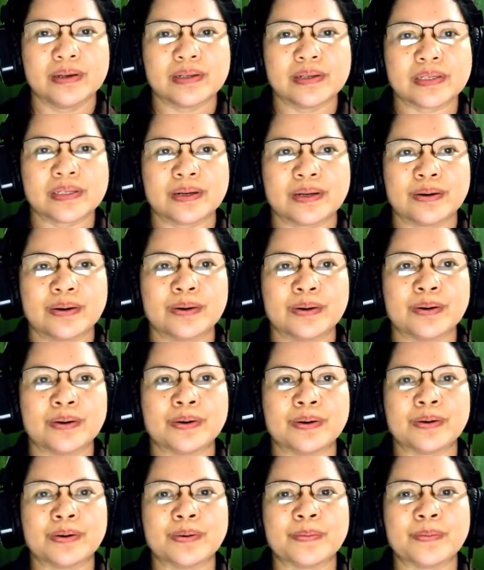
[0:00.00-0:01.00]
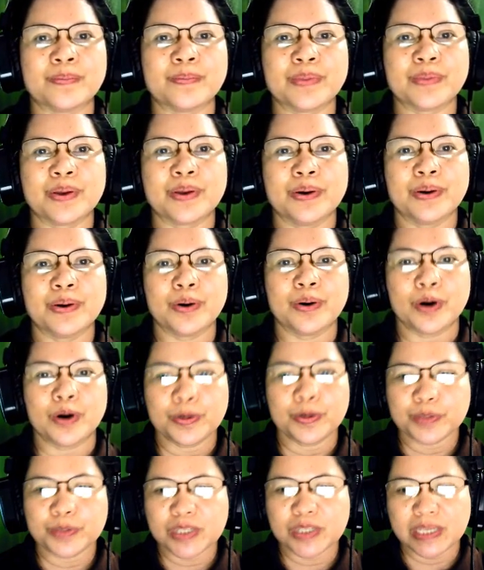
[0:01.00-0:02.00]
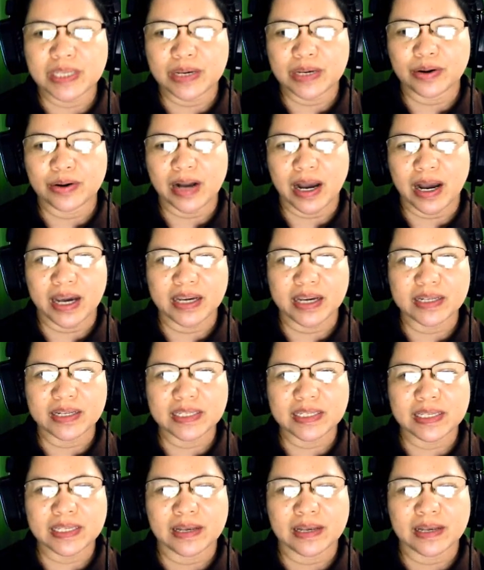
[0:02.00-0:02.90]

So, hope to see you guys.